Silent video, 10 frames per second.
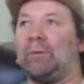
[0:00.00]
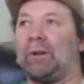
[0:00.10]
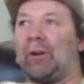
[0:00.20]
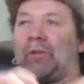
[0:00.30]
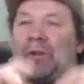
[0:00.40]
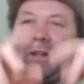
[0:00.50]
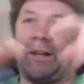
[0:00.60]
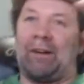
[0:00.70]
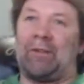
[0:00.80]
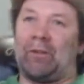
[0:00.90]
we'd all sit
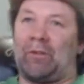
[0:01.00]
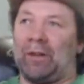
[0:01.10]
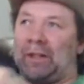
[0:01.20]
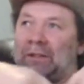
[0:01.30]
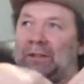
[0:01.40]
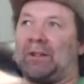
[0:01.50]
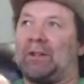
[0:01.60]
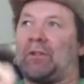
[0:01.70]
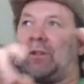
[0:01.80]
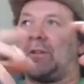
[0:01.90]
there, and it was funny because you're in a
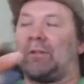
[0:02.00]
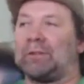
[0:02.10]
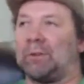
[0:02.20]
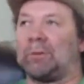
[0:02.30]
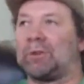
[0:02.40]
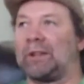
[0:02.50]
circle. It was almost like